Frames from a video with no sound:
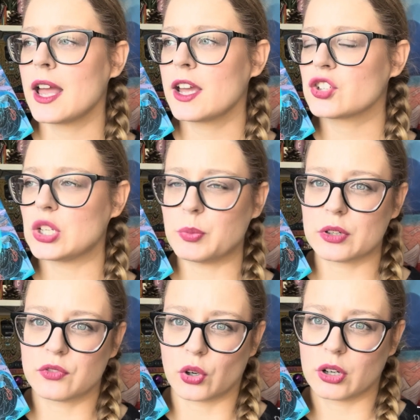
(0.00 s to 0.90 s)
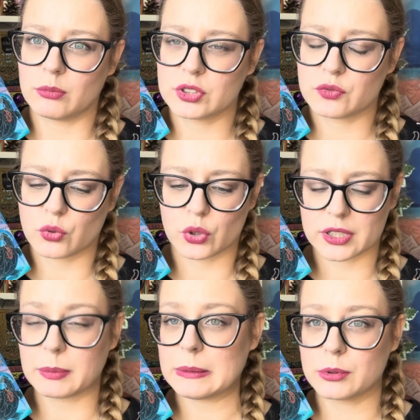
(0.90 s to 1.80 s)
She performs for the
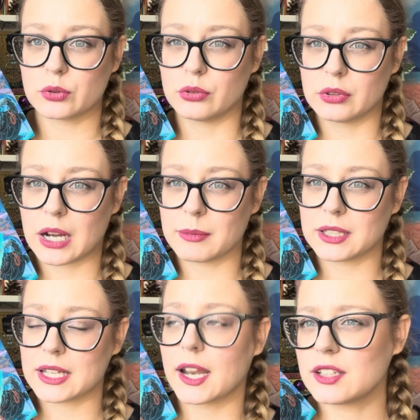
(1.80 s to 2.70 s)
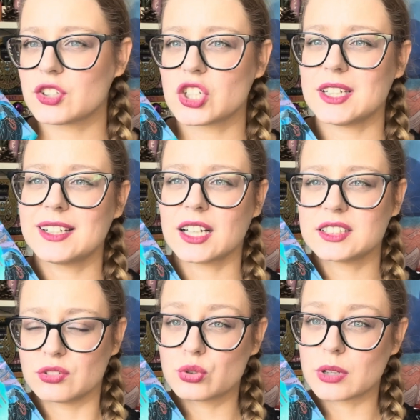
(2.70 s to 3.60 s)
people who come in there. And she got
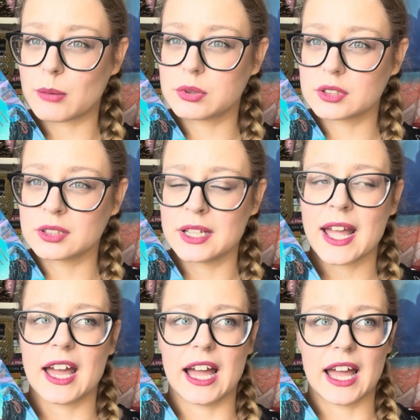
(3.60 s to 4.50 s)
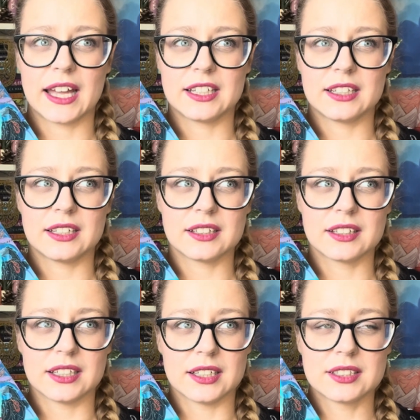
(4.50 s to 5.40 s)
in trouble and
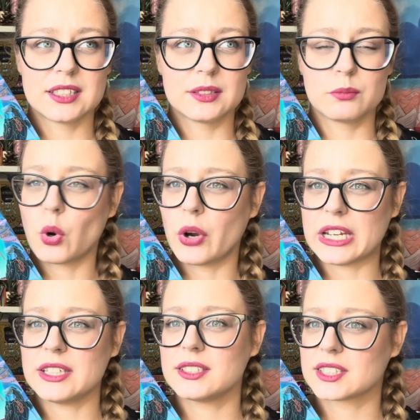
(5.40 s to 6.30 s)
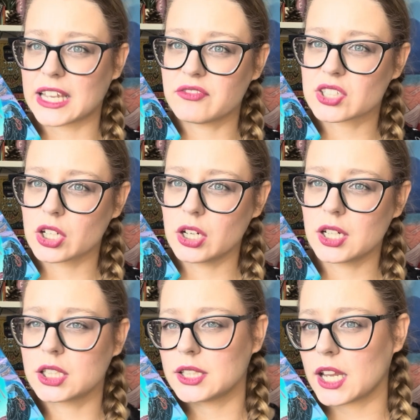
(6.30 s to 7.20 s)
this boy saves her
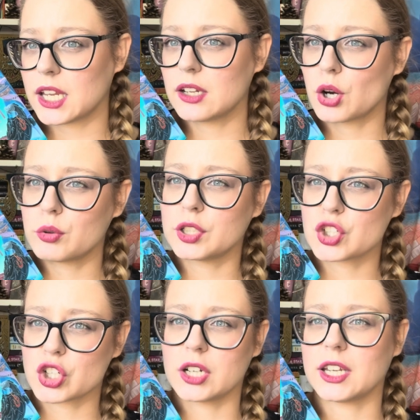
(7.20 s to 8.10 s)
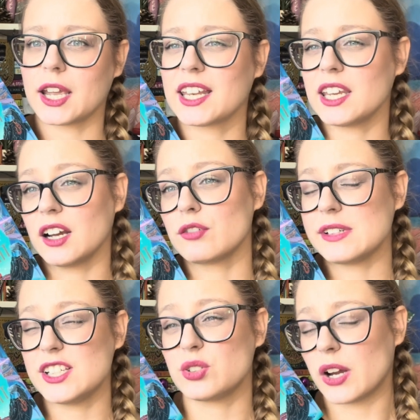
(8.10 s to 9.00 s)
and they go on a journey and he
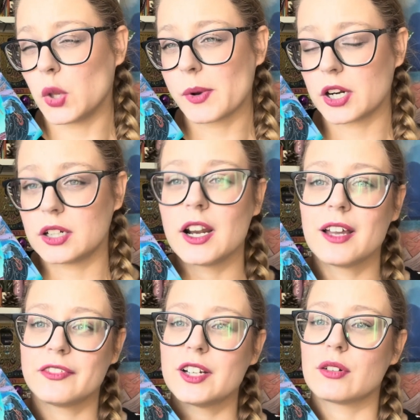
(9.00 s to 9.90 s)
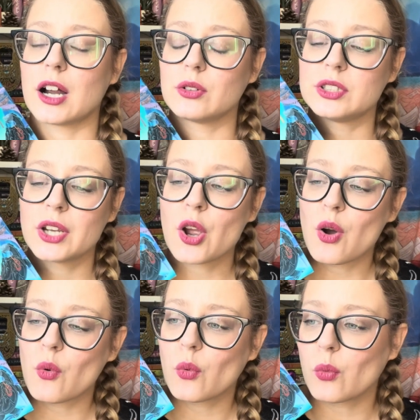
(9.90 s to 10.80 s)
agrees to help her figure out
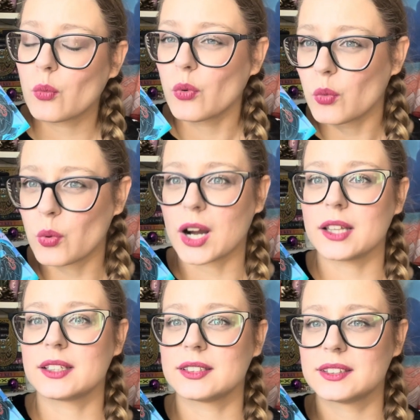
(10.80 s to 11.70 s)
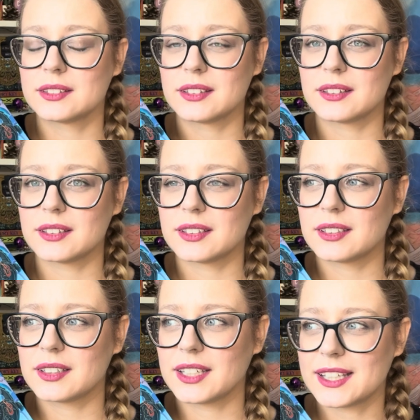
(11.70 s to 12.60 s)
what
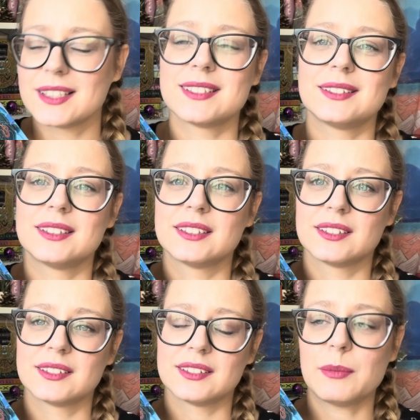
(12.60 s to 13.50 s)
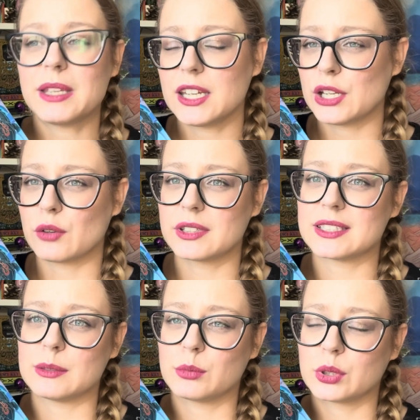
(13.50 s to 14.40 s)
is the meaning of the
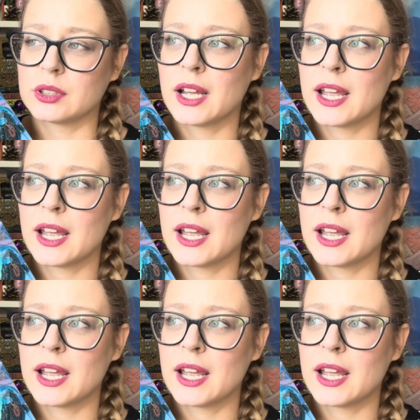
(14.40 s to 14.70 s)
symbol